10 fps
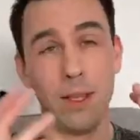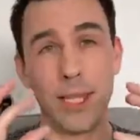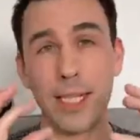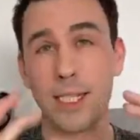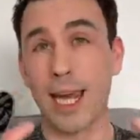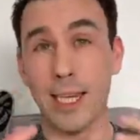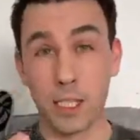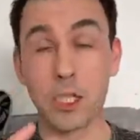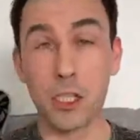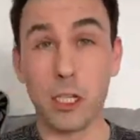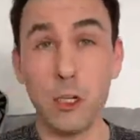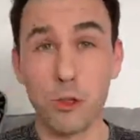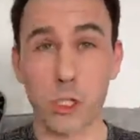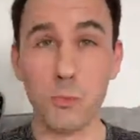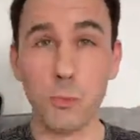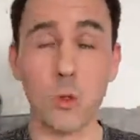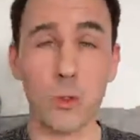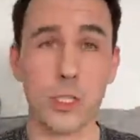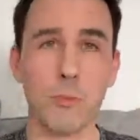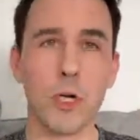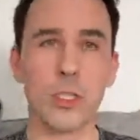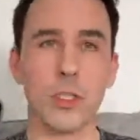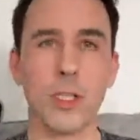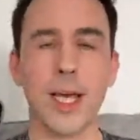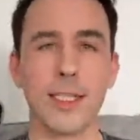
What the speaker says: This scale is just too small to model,